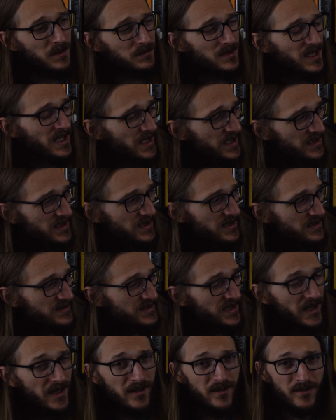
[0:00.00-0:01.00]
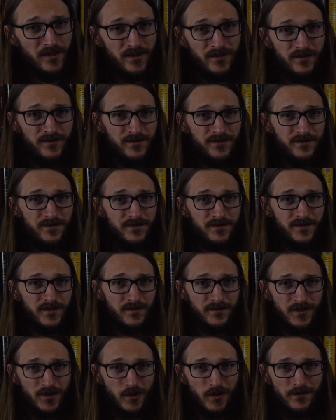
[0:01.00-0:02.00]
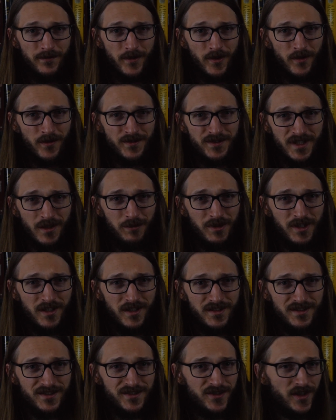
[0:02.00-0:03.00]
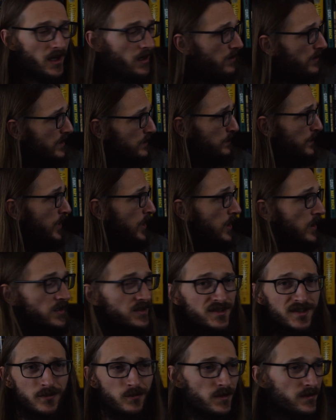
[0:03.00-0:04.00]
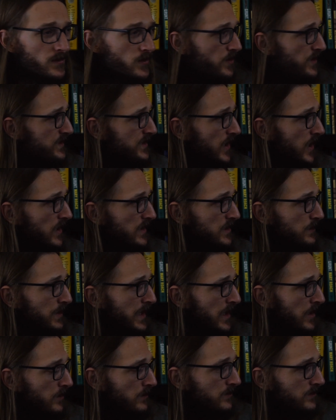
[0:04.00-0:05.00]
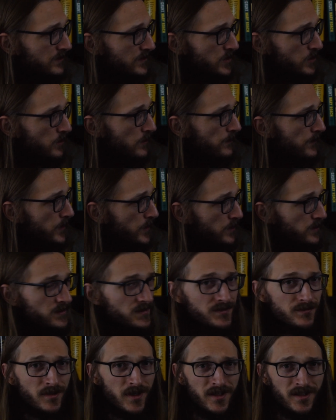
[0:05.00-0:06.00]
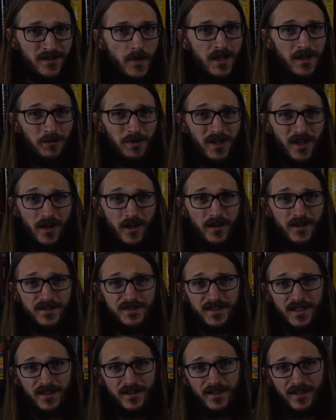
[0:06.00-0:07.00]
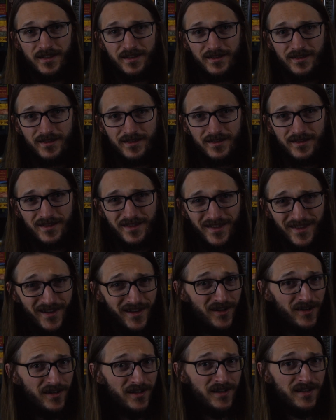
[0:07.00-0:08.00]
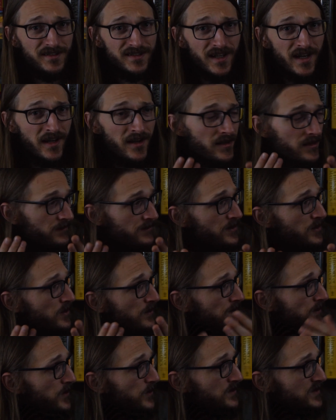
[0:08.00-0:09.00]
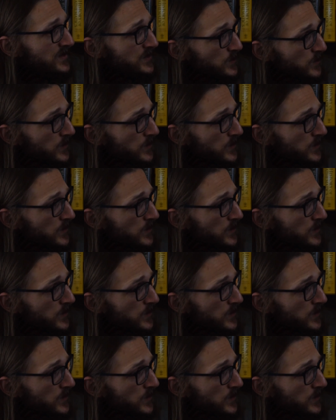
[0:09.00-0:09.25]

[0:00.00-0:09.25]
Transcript: I'm kind of getting tired of, of UFOs. I mean, it's already March and we've only talked about UFOs, right? And to be honest, I think they're getting tired of UFOs as